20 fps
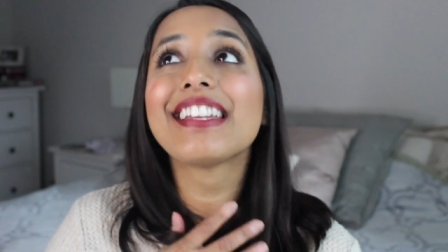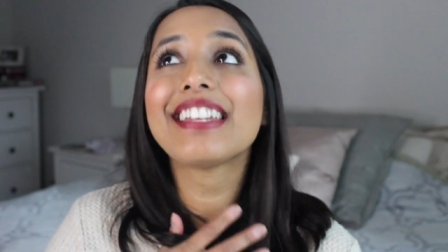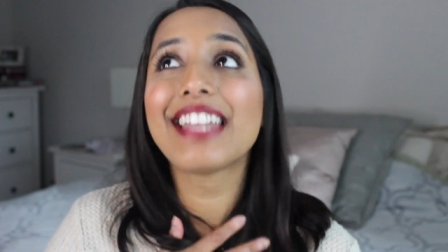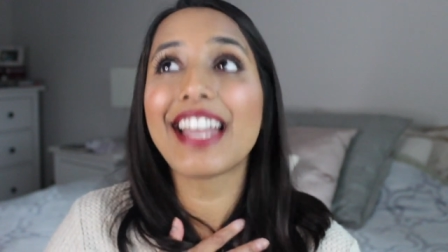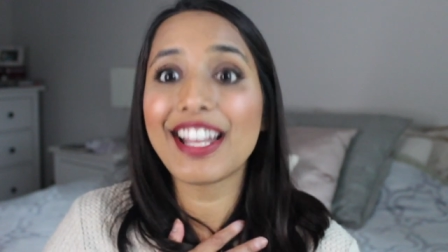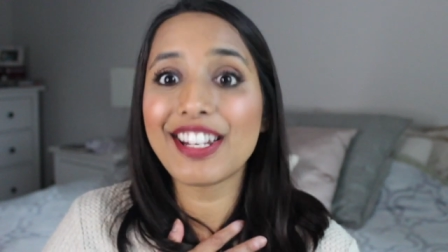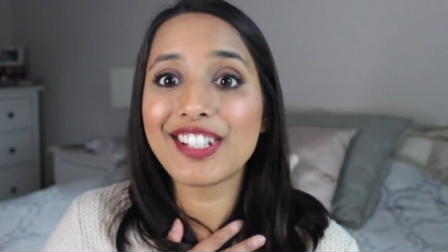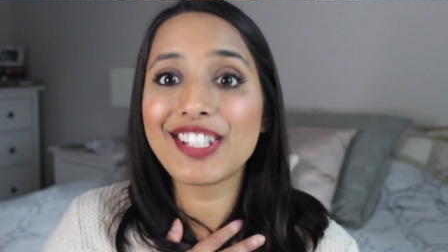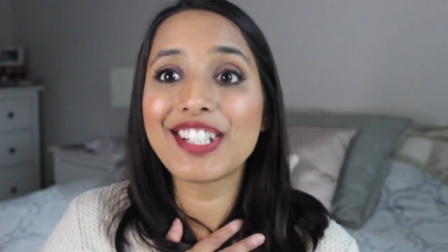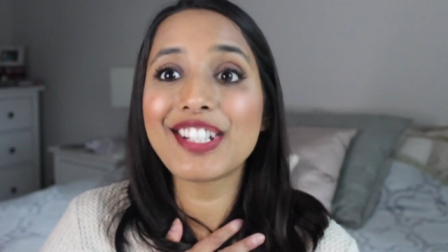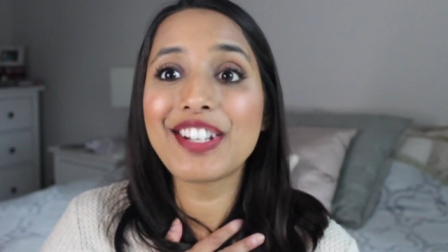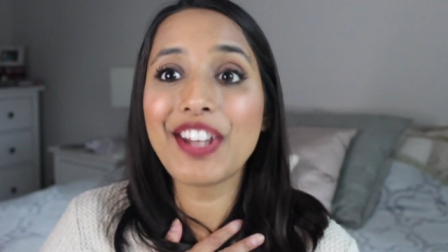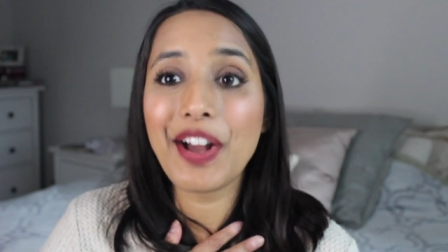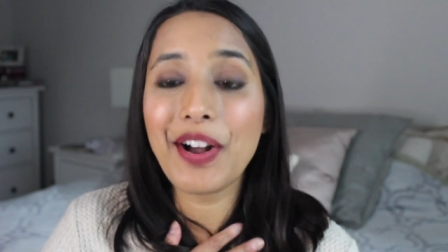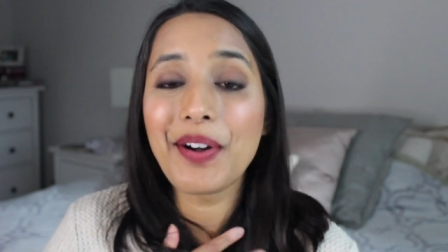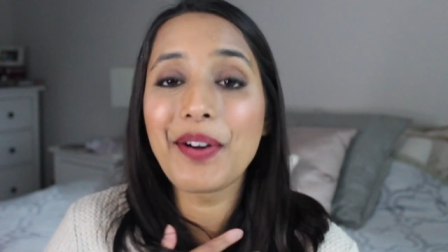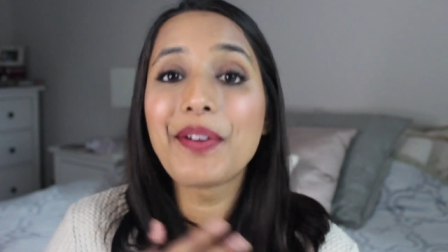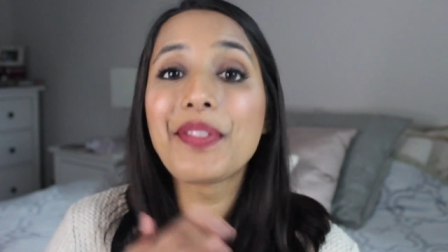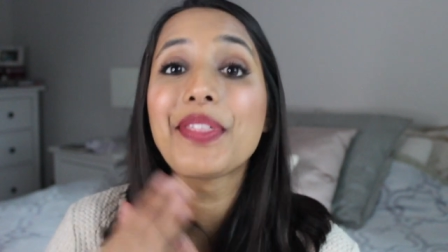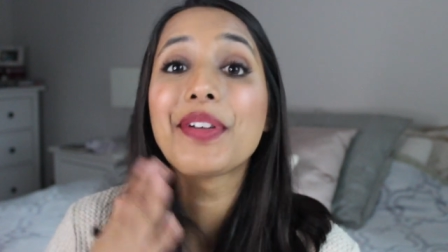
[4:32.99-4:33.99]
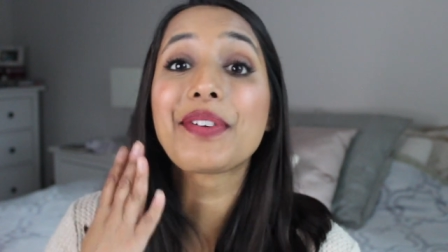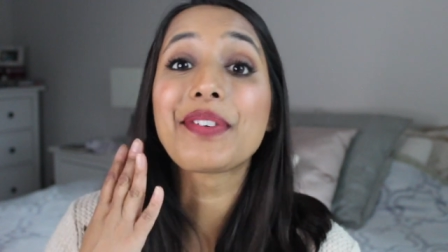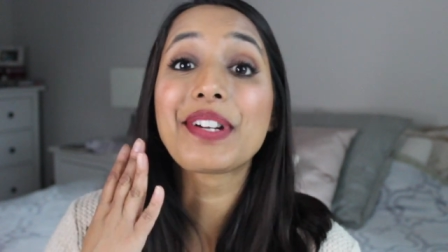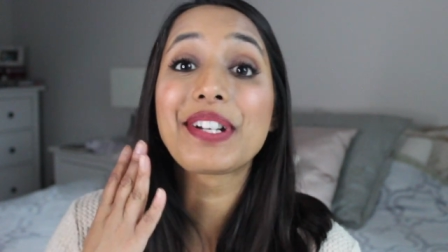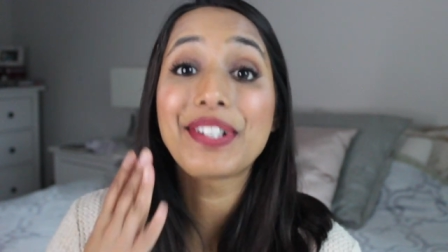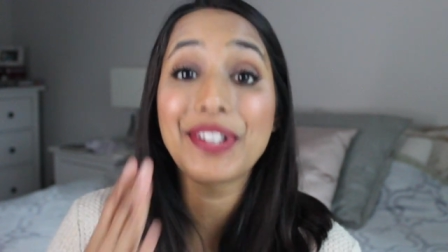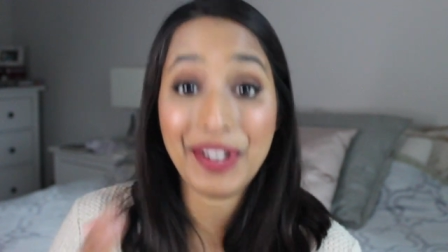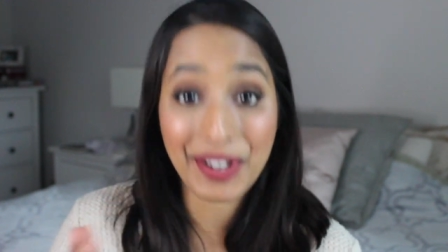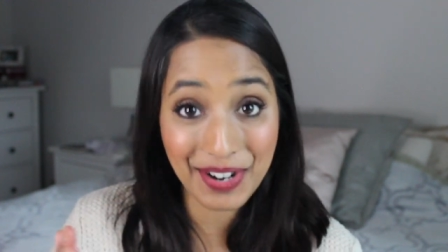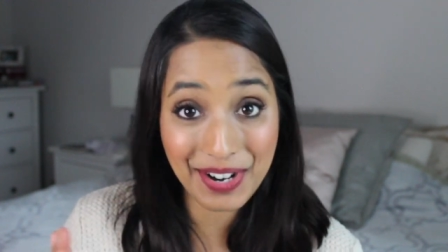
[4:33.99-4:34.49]
get to know the
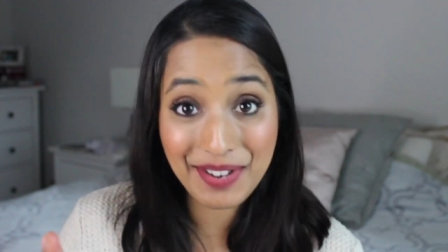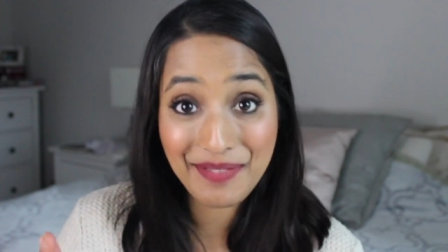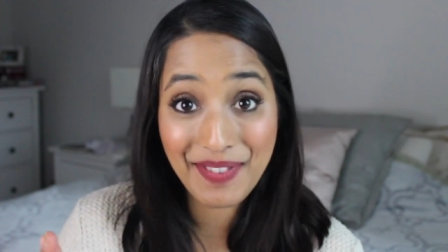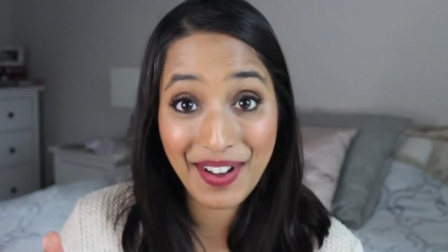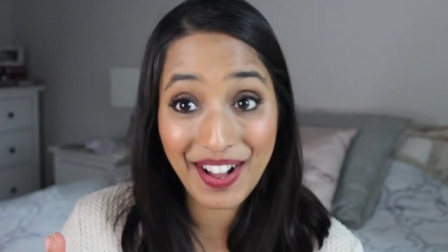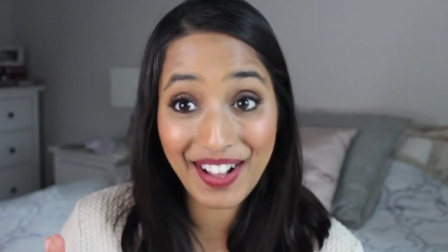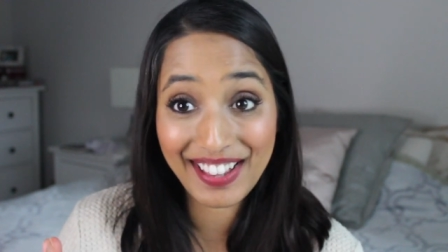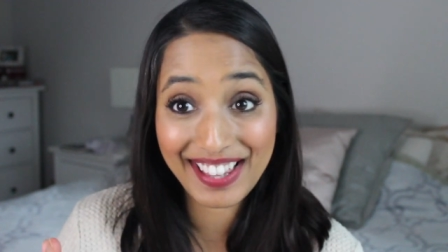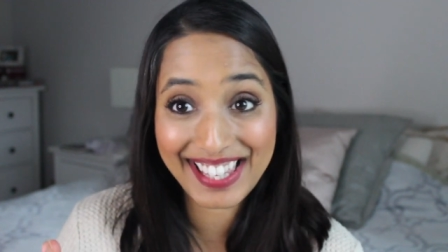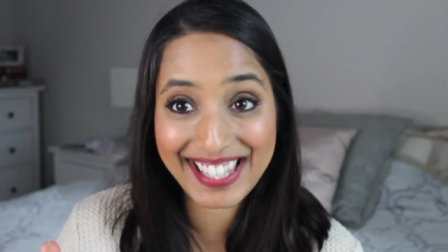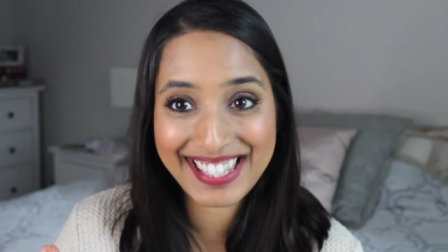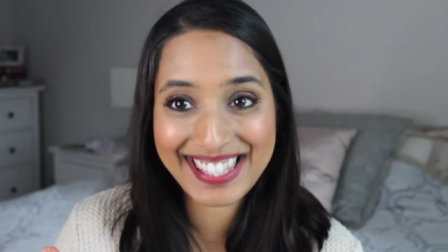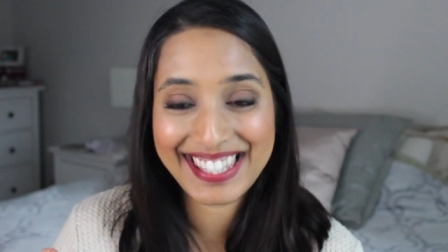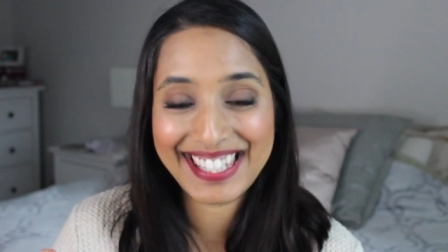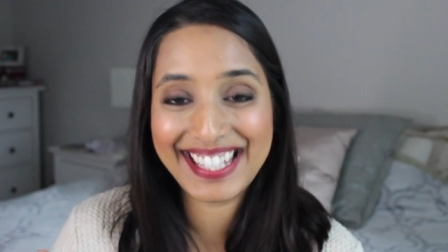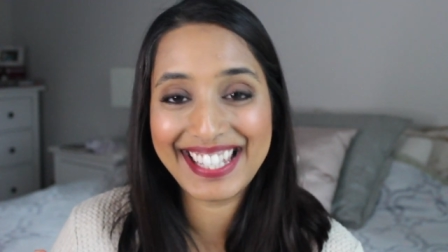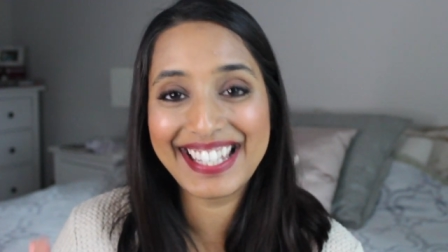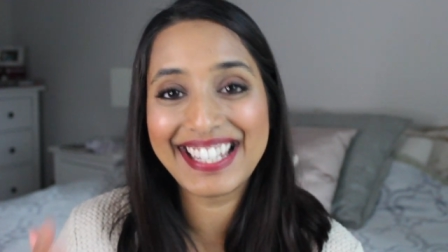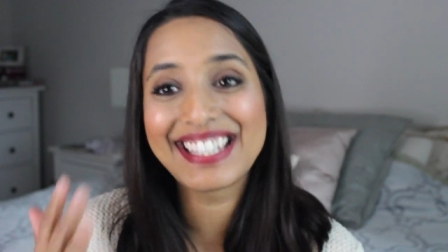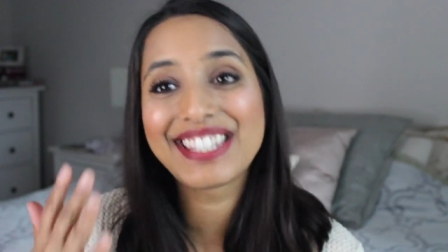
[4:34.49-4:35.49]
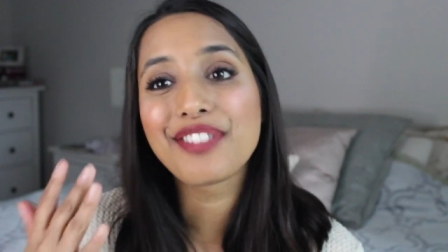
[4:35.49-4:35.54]
return policy.